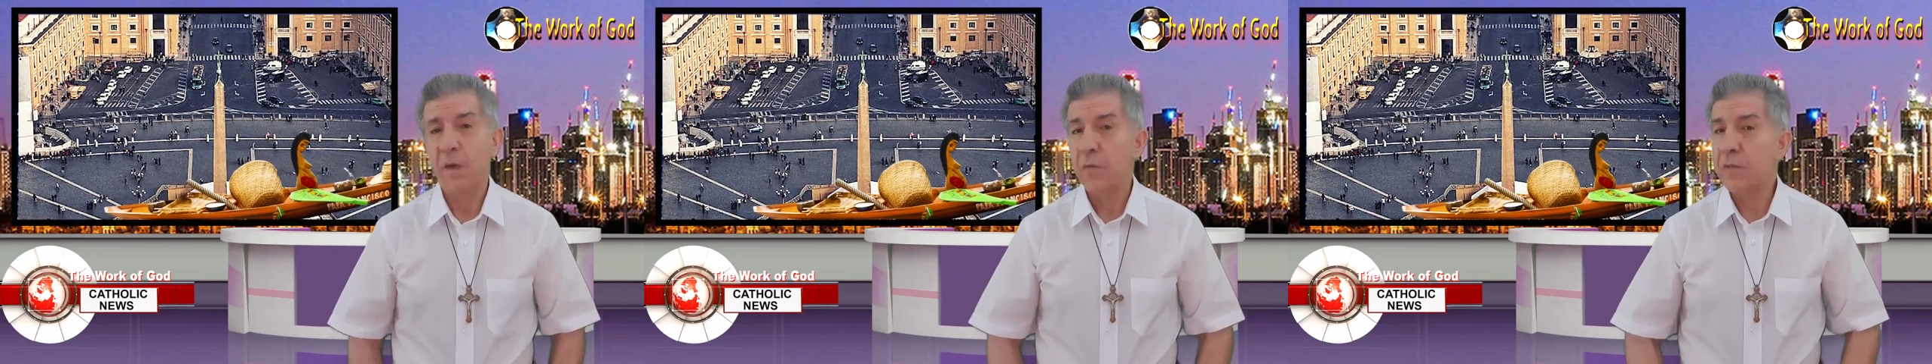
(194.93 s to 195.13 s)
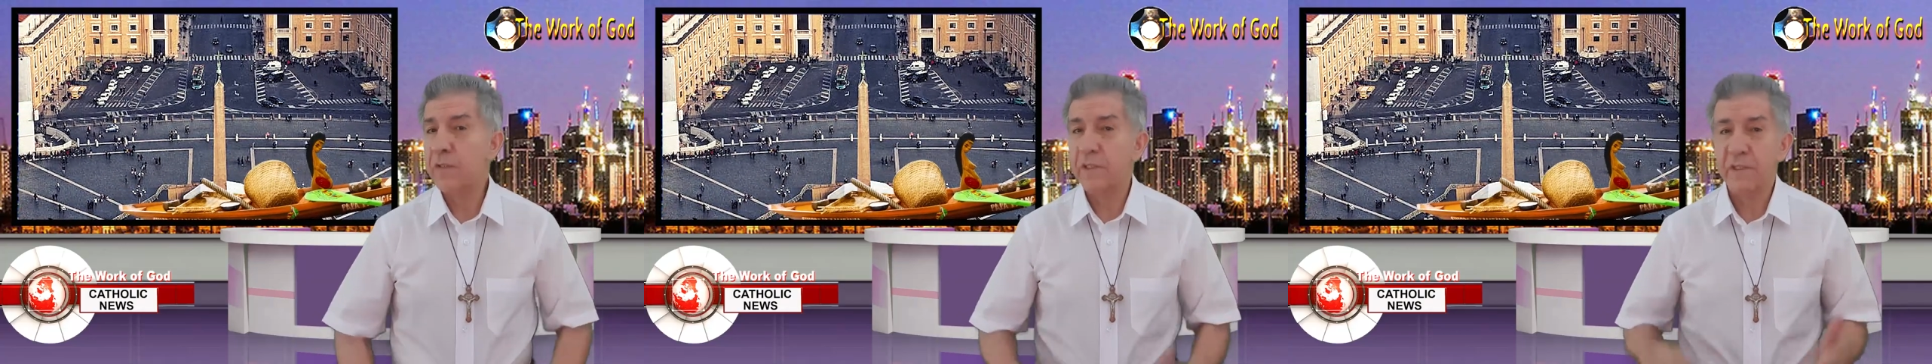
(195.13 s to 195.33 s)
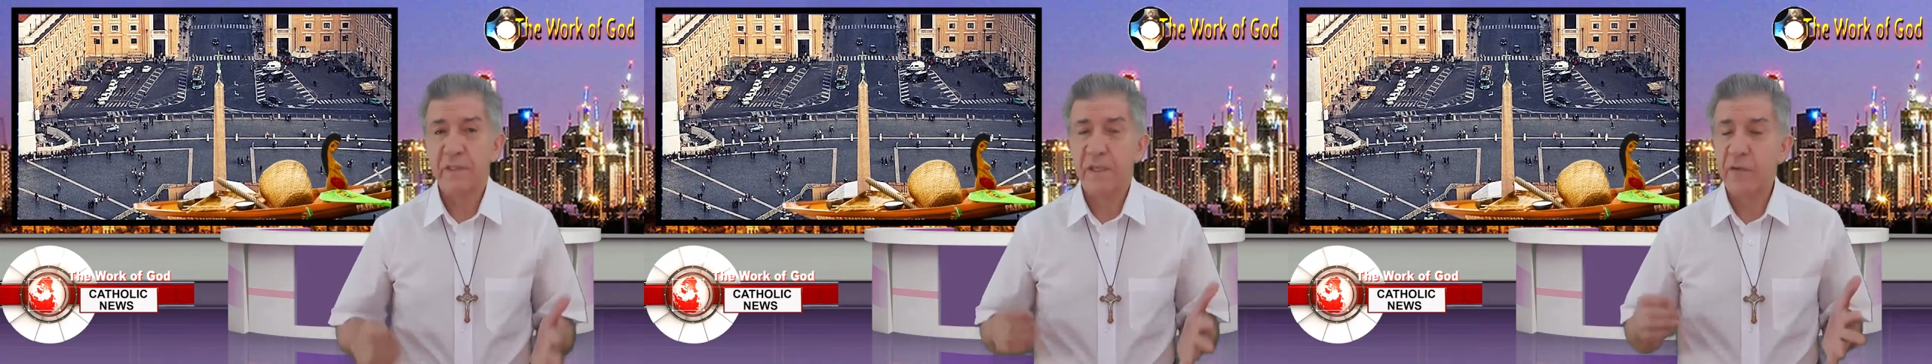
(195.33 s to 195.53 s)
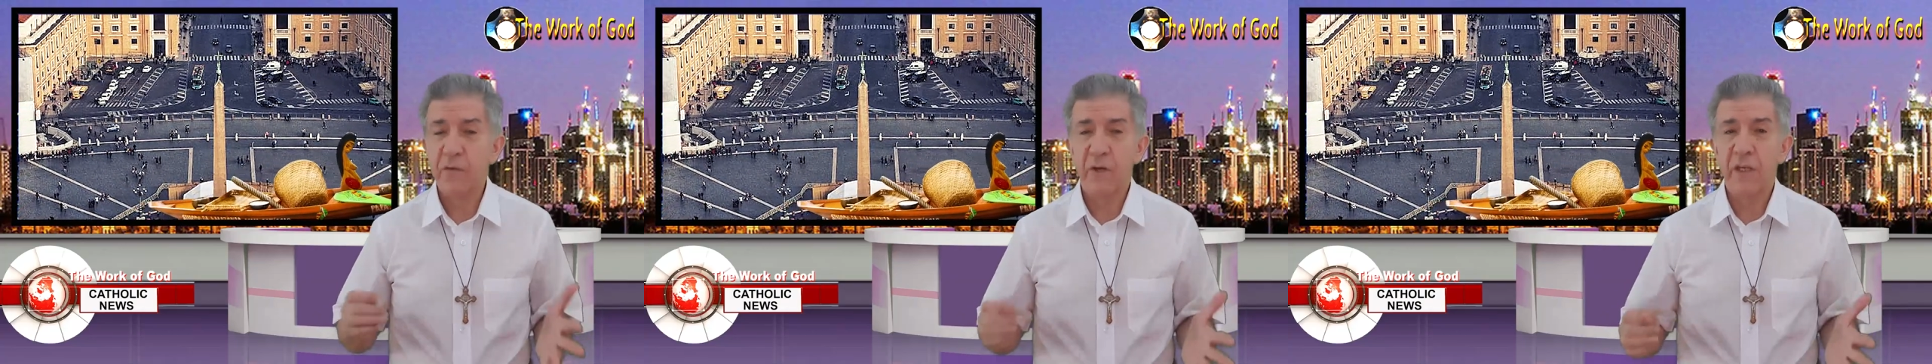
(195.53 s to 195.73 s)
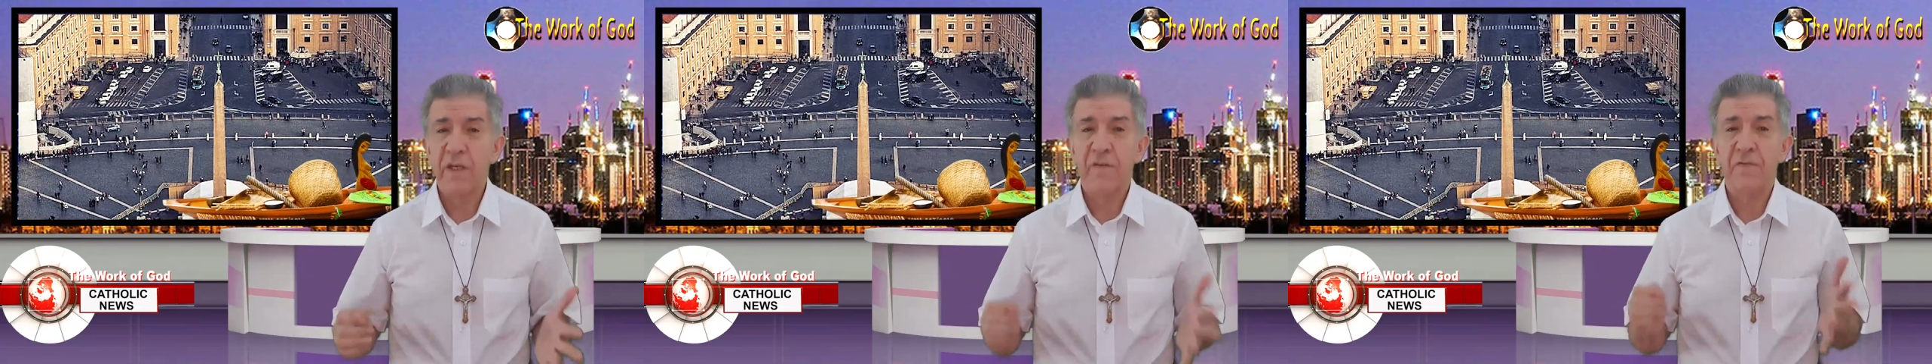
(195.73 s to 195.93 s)
which is a
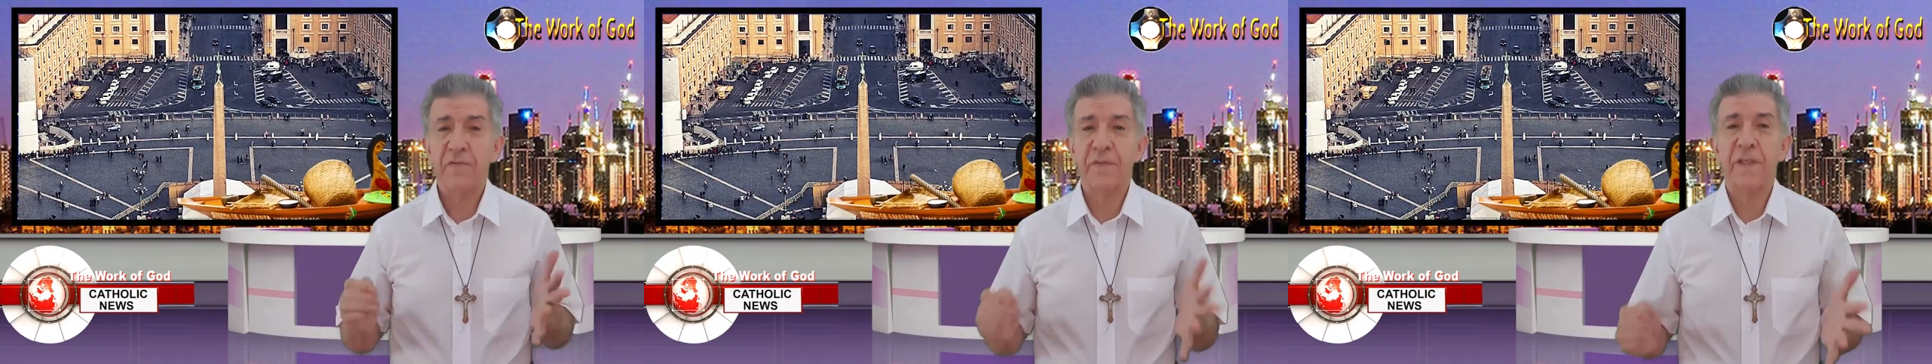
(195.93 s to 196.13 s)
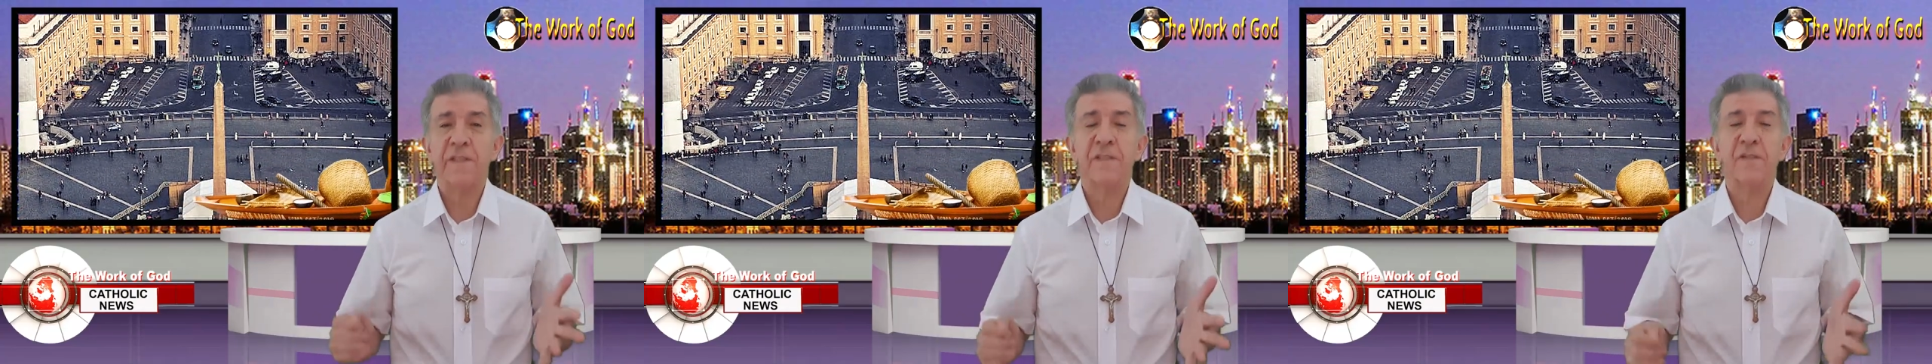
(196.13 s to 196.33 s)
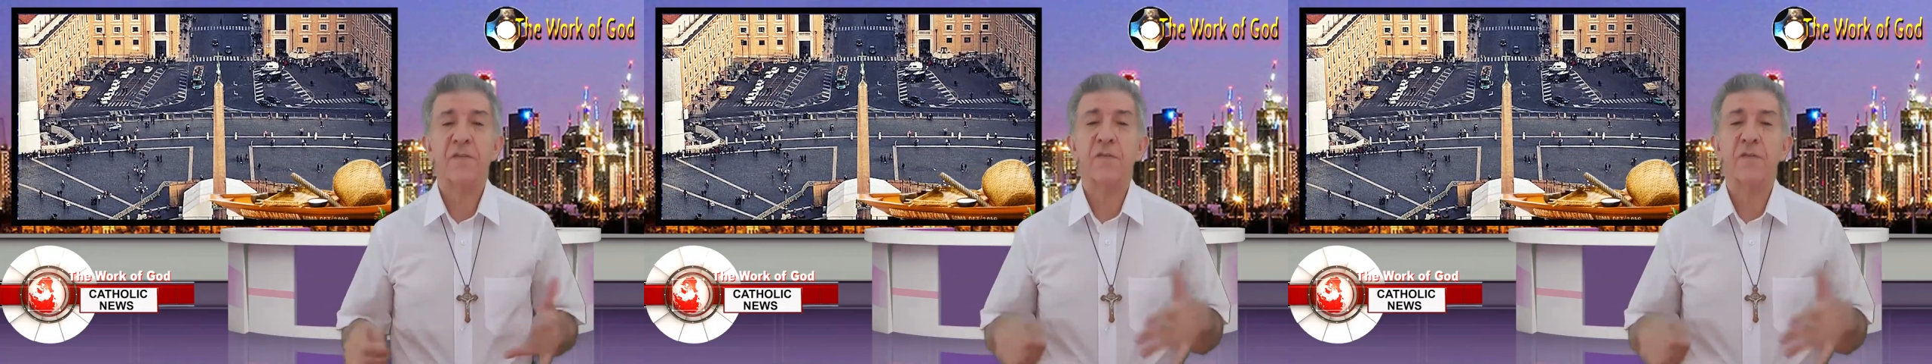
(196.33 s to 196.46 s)
great offense